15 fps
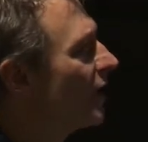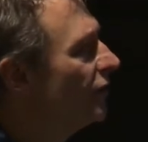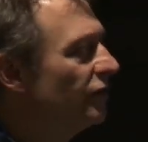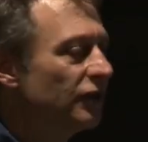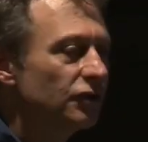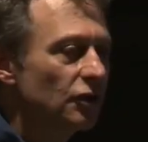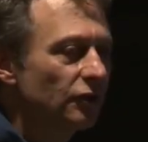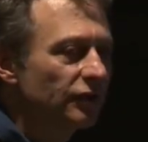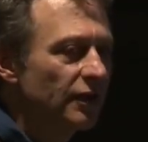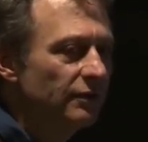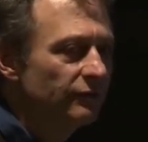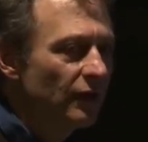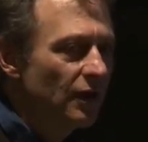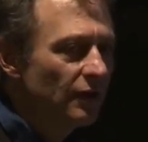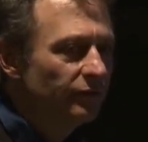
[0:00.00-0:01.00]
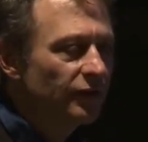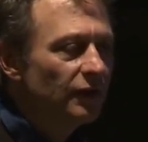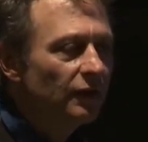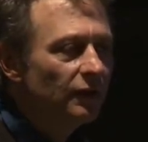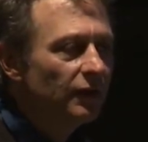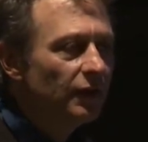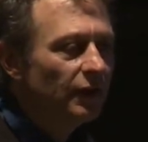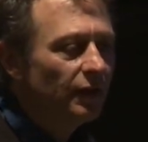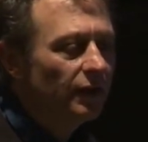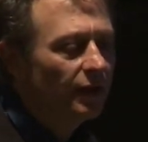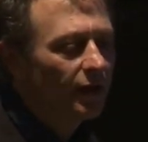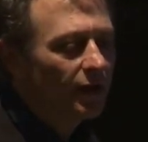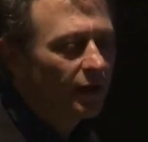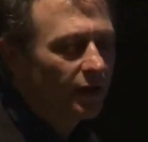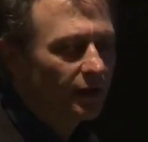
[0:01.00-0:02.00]
Did Schulz get involved in the
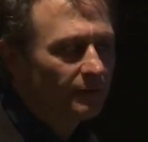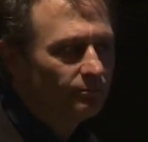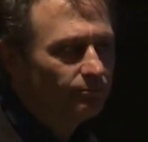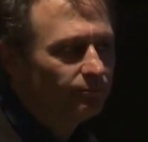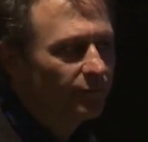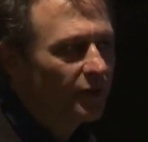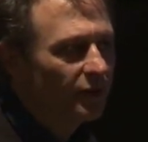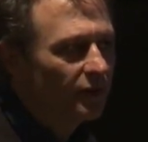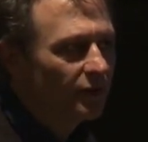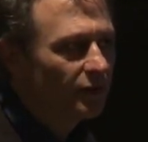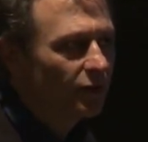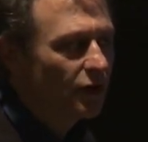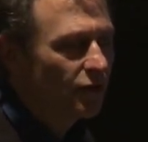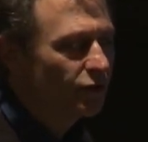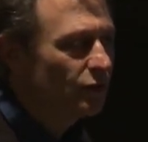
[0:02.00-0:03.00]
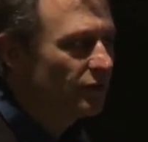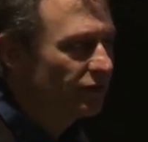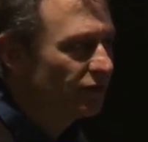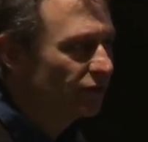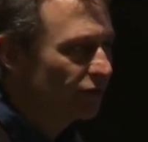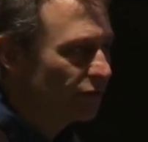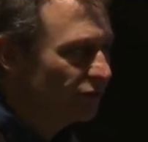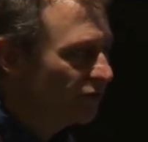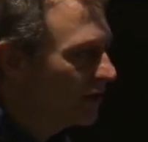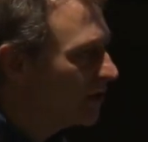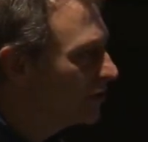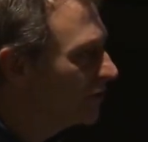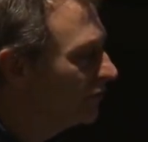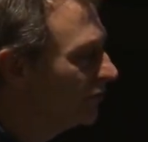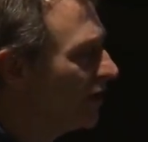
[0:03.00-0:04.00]
cartoonist
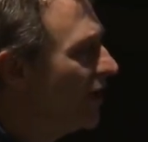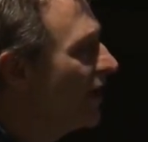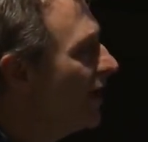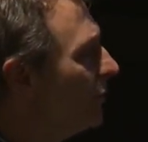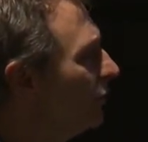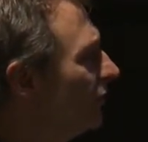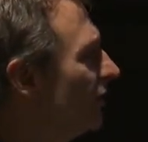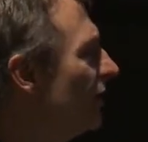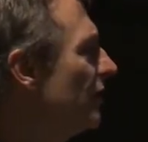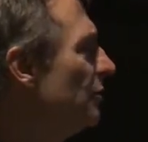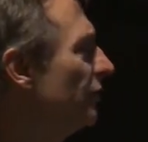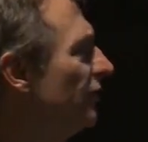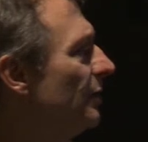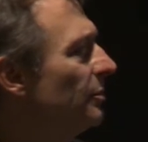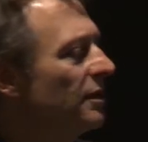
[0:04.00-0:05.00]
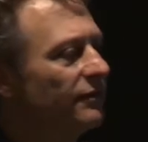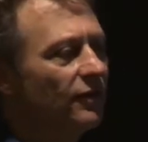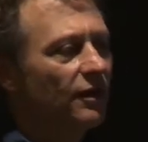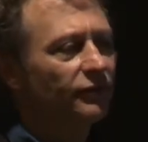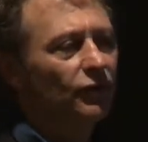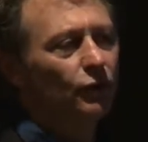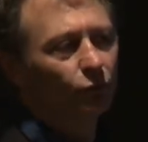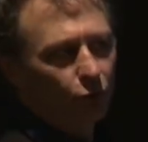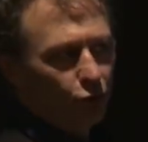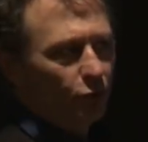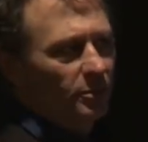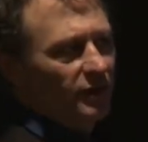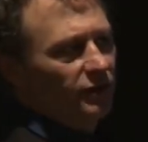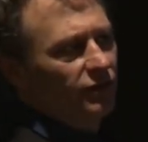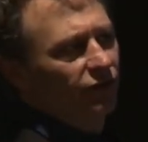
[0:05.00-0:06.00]
associations? He was, you know, he was deeply involved in the
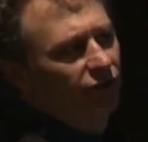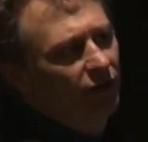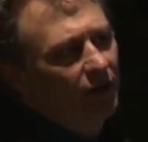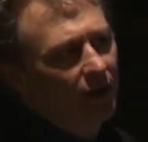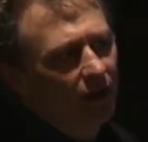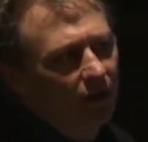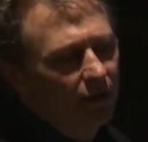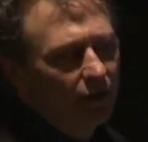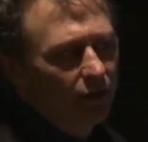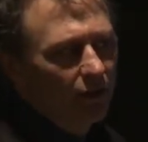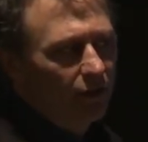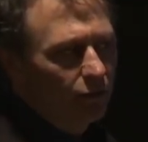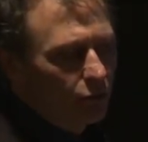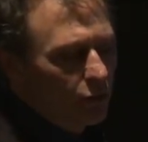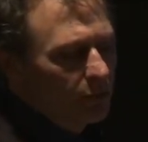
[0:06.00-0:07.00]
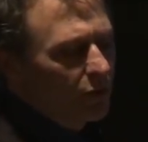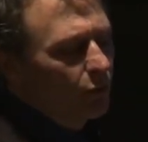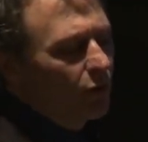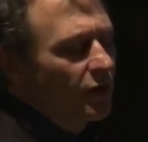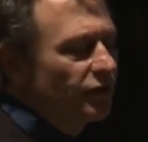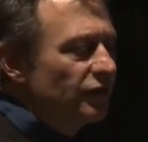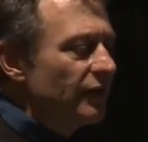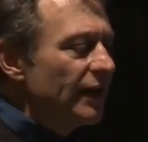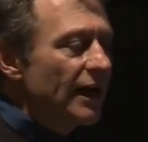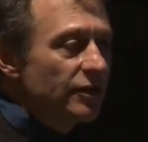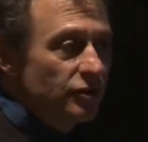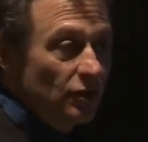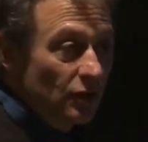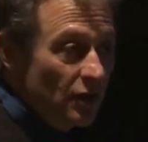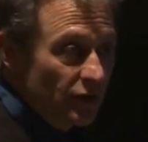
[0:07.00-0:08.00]
Rubens, in the Rubin Awards, and the
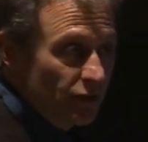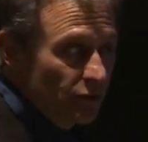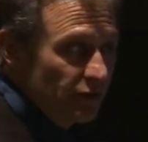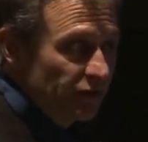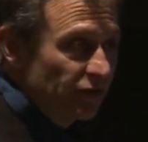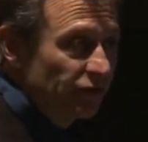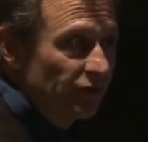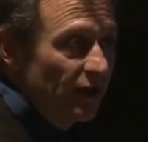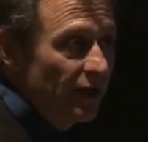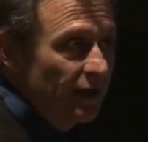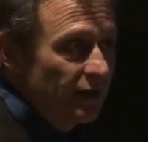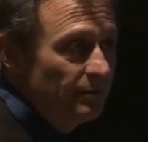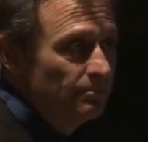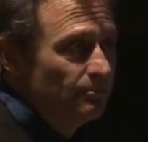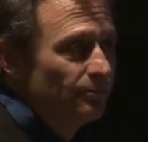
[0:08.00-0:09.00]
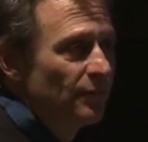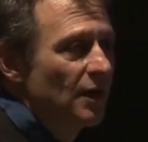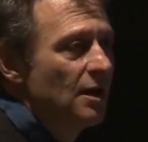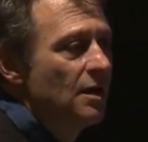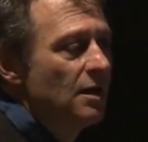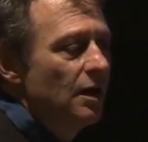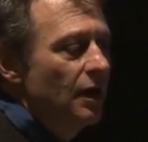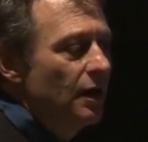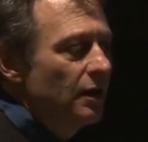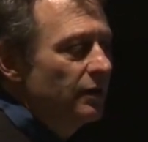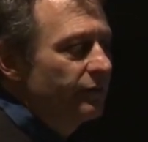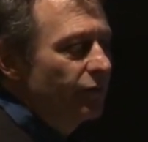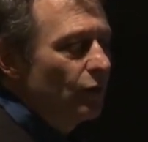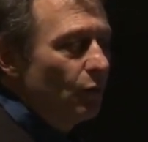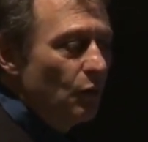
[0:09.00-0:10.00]
National Cartoonist Society,
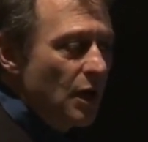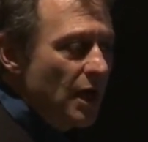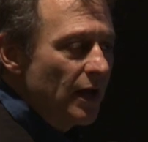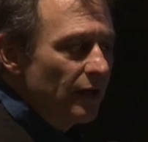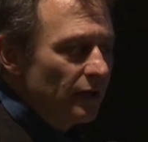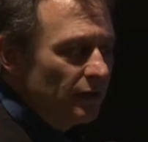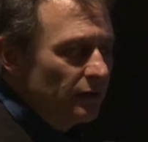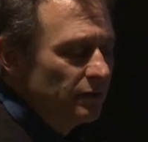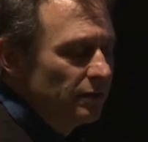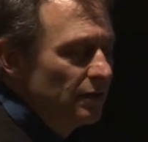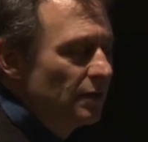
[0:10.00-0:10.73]
for a while.